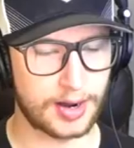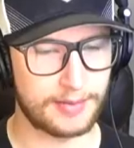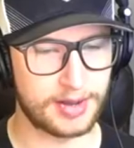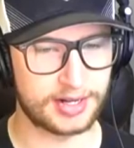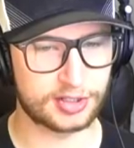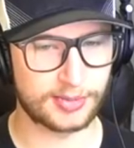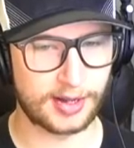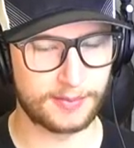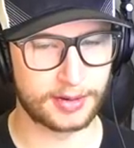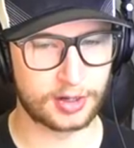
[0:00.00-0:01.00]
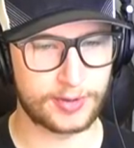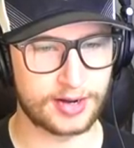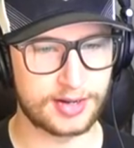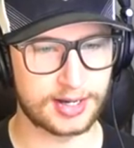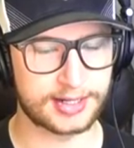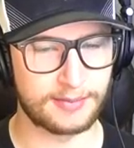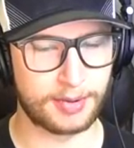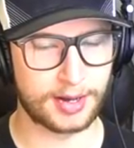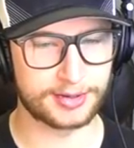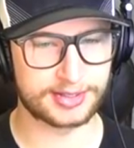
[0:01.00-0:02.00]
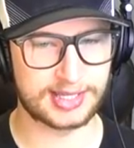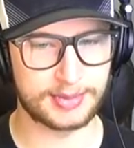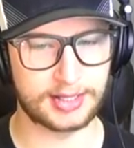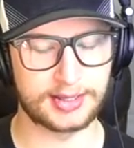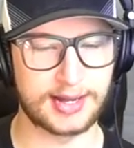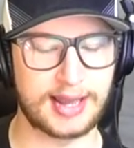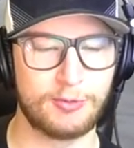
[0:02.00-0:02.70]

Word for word: All right, Manitoba, Alberta, we are not going to bother simulating that.